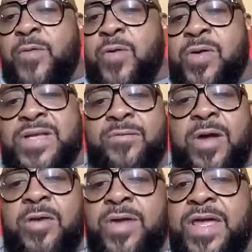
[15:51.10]
us everywhere.
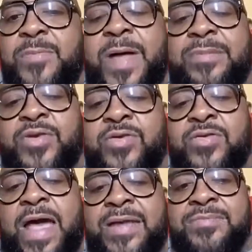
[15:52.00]
We're a hip hop dude,
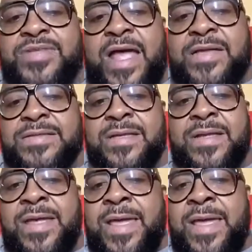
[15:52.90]
Adam Johnson,